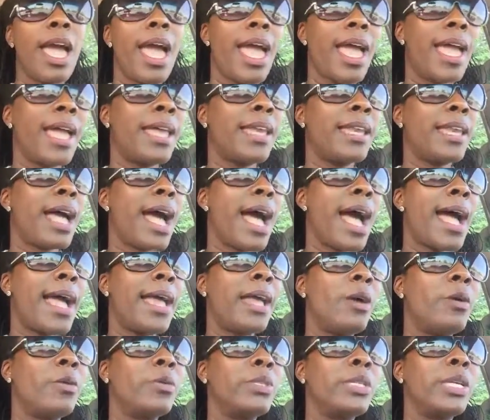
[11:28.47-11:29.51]
and
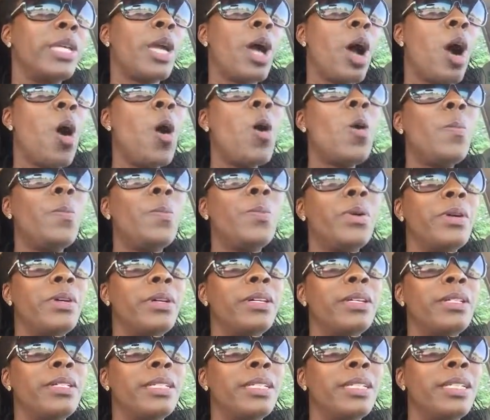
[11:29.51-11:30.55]
i only hope
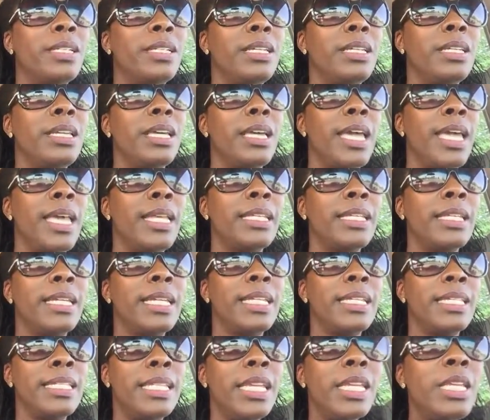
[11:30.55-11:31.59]
and
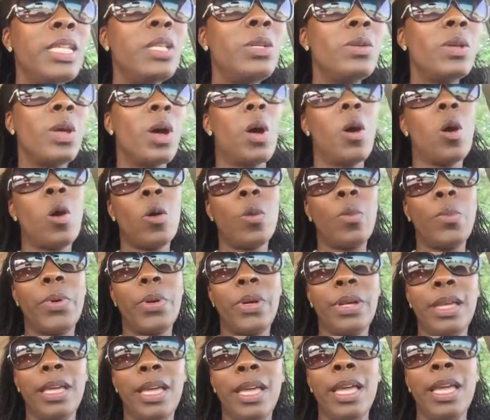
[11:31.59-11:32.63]
continue to hope
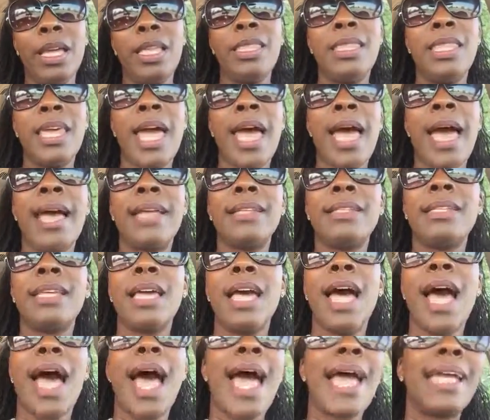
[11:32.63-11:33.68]
that
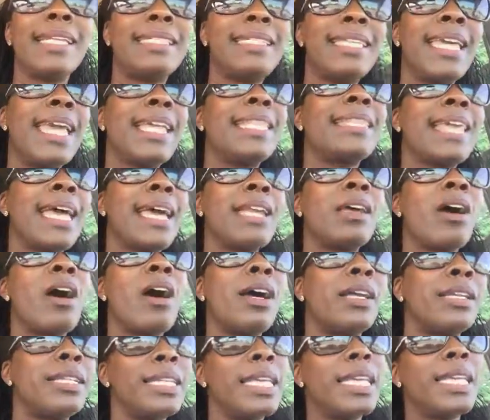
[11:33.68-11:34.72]
i take that
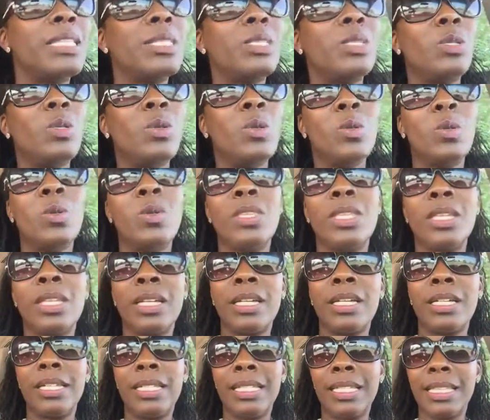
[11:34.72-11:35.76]
on into
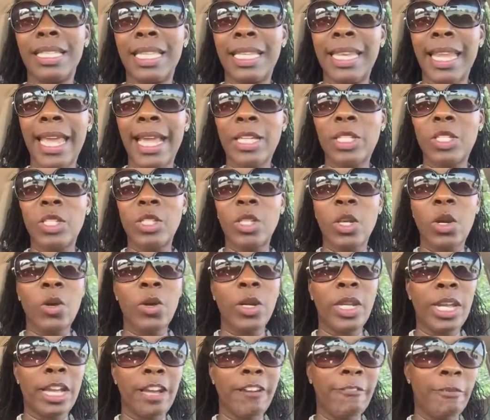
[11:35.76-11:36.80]
the the next
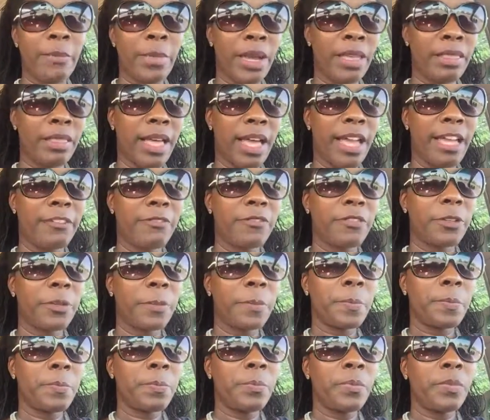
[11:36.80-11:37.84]
journey of my life
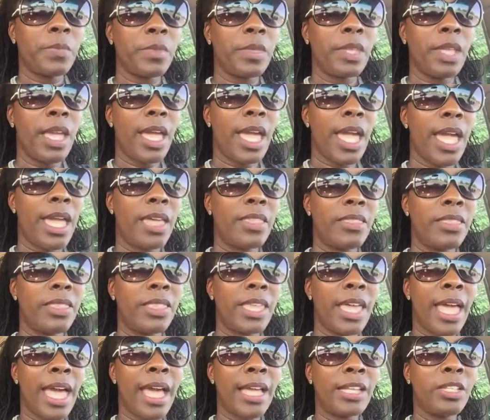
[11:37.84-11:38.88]
and
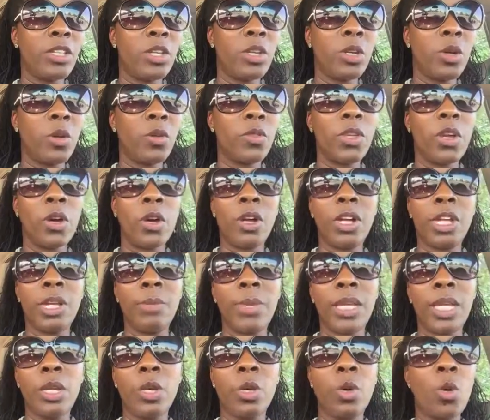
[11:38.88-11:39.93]
that you know there are going to
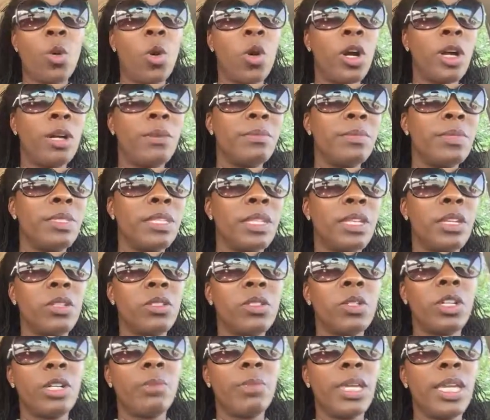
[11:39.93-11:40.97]
be norms and
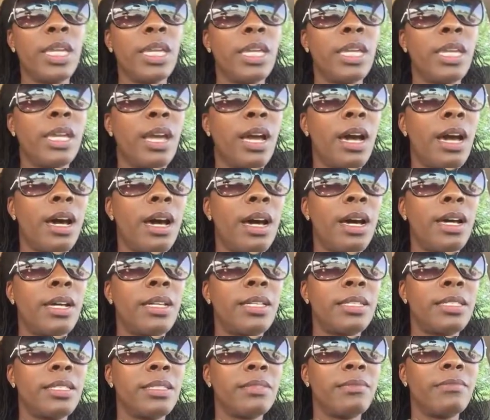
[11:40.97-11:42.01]
there's going to be uh,
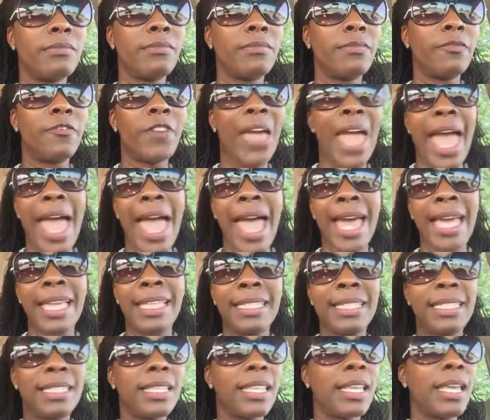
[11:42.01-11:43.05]

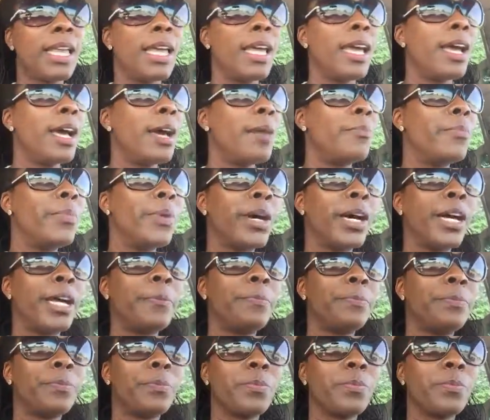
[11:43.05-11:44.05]
fads but